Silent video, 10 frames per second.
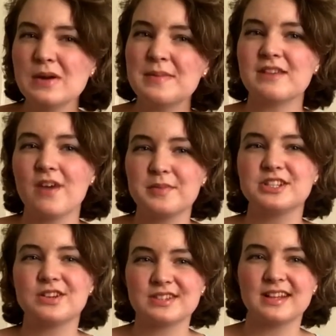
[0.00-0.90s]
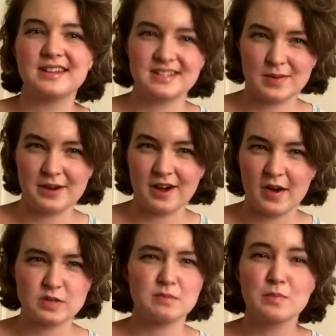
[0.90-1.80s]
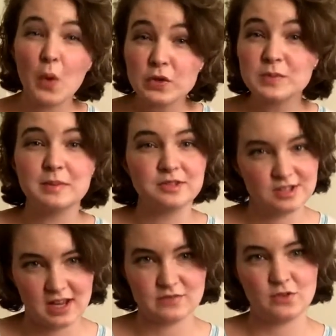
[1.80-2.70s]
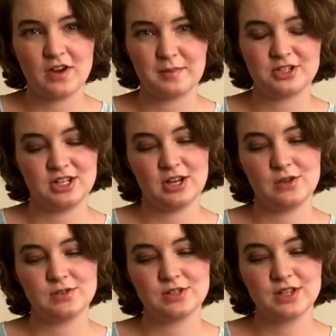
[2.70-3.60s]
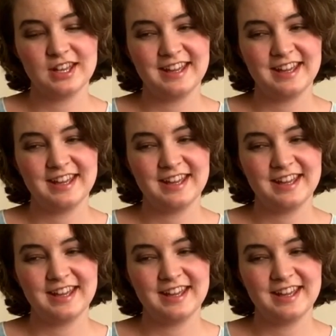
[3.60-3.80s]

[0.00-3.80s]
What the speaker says: make frappuccinos and lattes and Americanos, but most people just asked for frappuccinos,